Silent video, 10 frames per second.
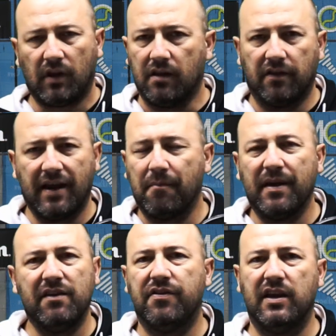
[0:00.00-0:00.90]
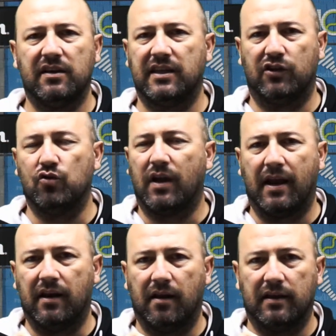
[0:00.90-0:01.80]
there are many things that you
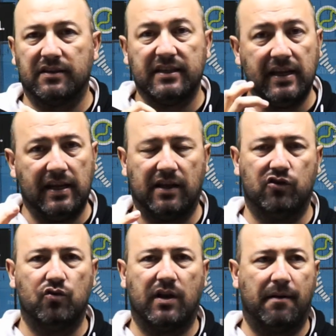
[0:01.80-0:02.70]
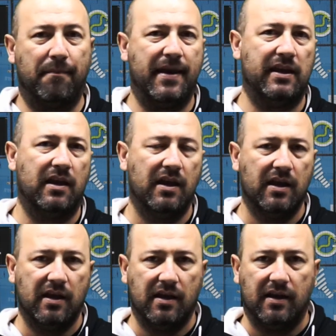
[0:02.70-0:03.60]
can see and you can make
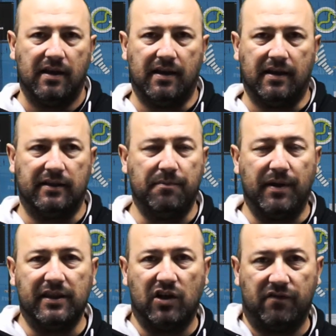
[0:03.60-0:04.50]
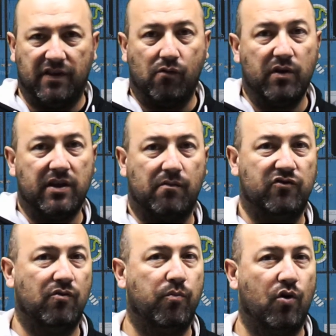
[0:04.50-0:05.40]
depending on the rhythm
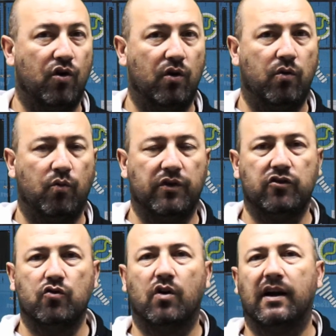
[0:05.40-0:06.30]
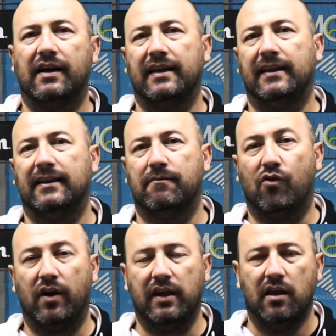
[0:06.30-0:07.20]
of your ball when you are in the
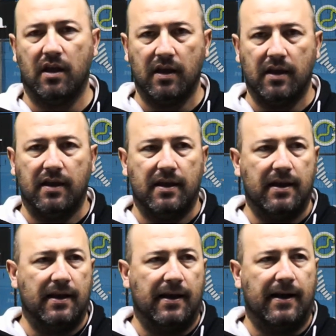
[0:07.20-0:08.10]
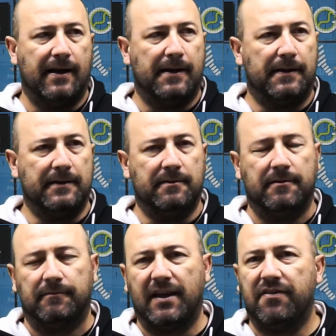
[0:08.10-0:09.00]
volley. And
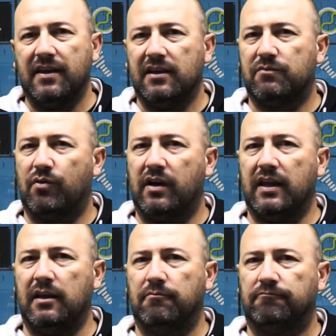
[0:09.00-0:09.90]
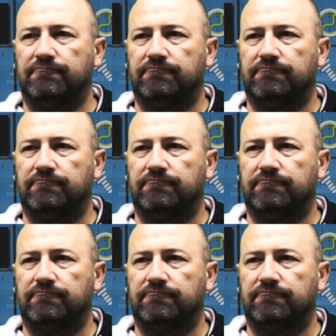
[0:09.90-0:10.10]
I think it's very,